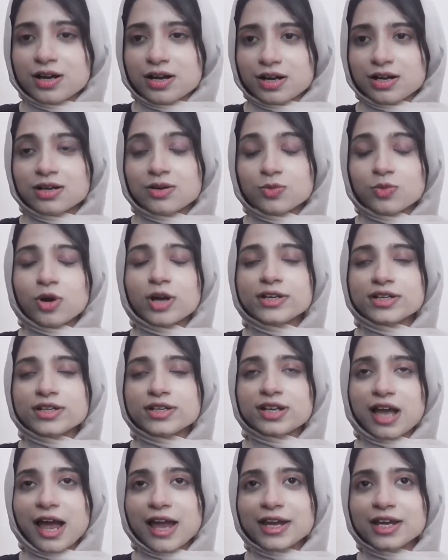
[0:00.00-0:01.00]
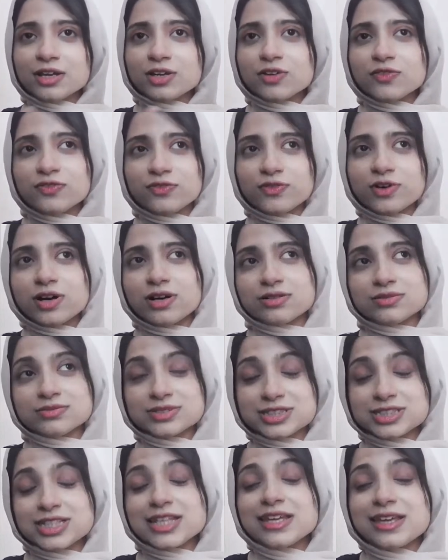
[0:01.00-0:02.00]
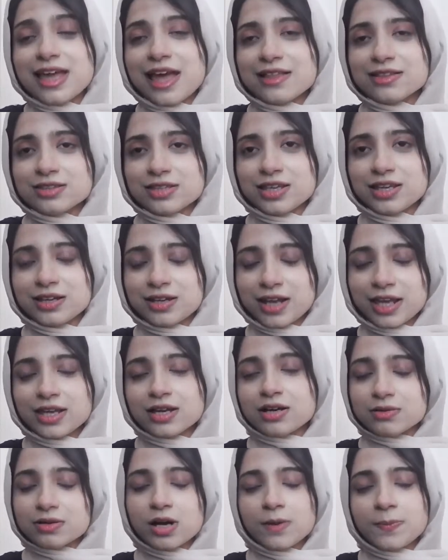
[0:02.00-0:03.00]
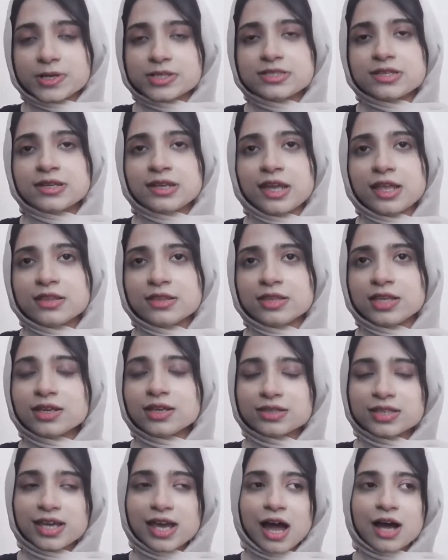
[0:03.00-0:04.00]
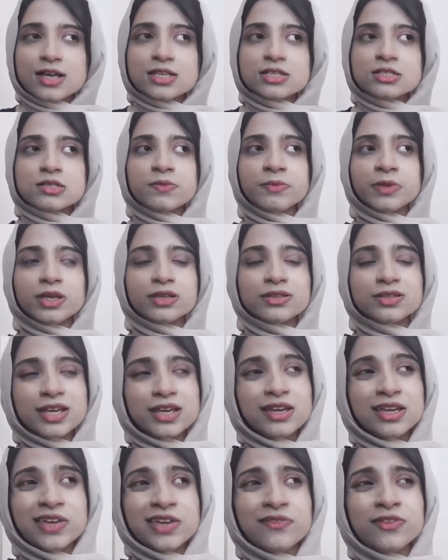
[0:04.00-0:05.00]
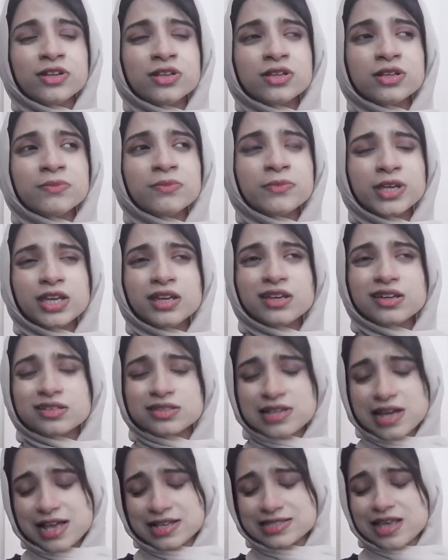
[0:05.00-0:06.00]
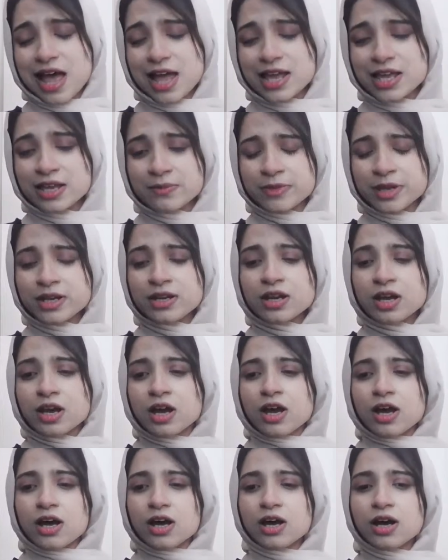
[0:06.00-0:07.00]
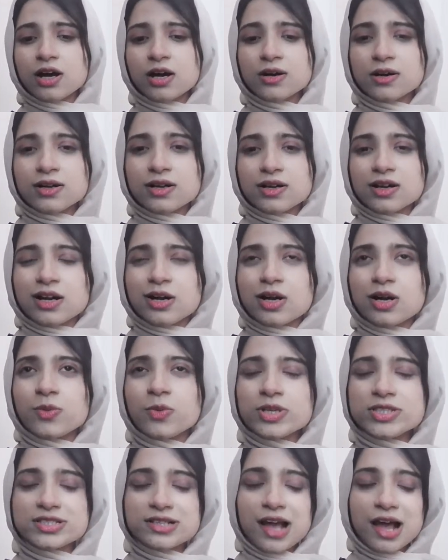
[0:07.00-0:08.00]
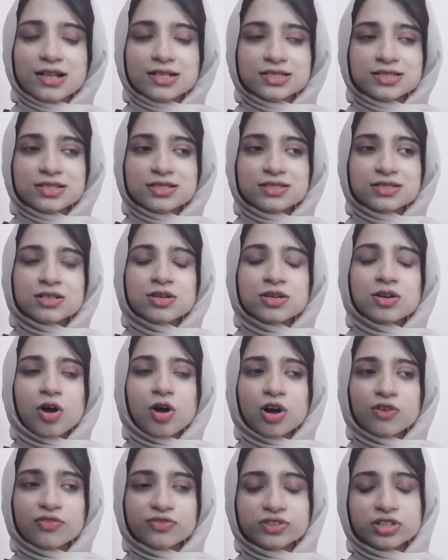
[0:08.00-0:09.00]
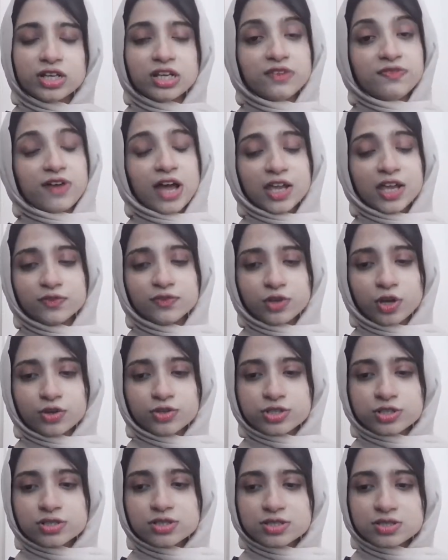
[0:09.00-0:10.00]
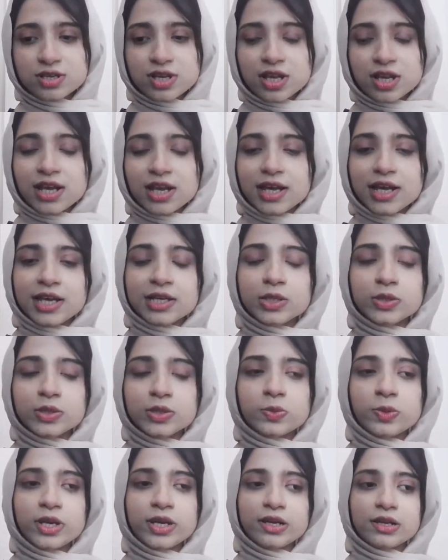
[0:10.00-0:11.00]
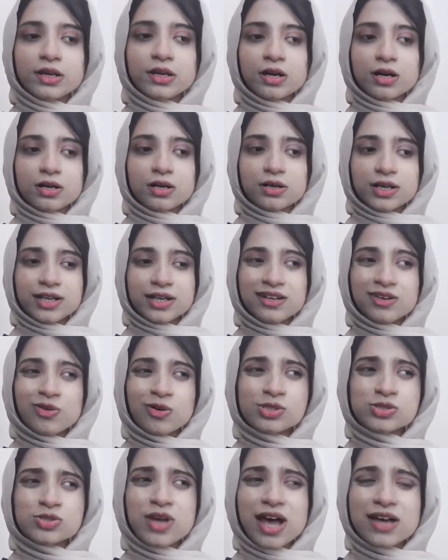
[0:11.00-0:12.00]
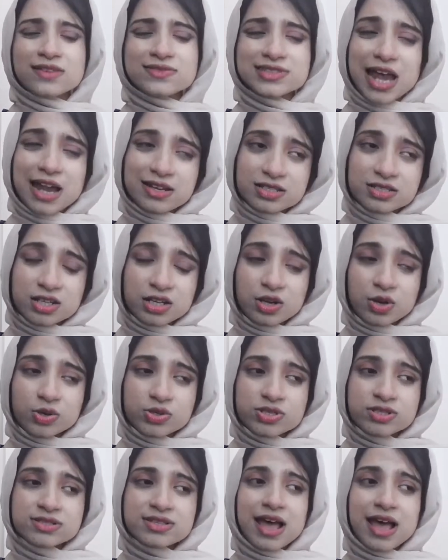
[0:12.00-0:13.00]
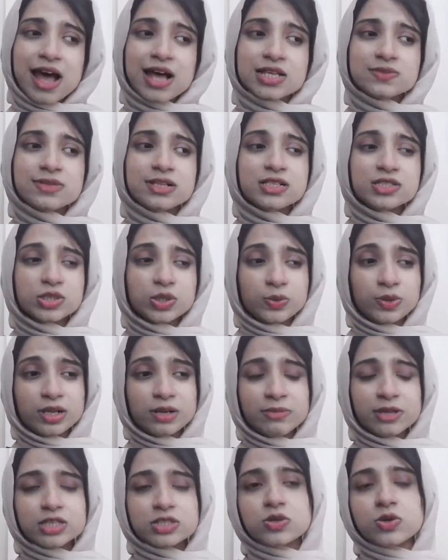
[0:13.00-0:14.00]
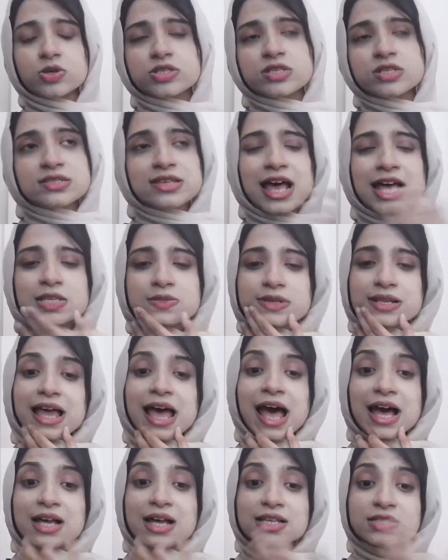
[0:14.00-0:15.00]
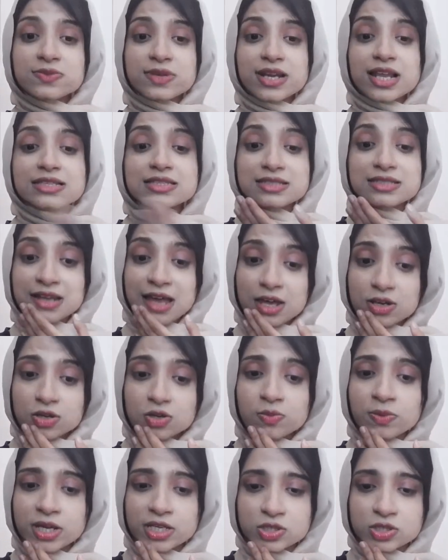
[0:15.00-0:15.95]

what kind of she can think, like a, a person can Okay. think. They asked me, they given me the assignment. Uh, which consisted of 35 questions. It were, uh, it also has statistic questions as well as QL based questions as well as well as scenario based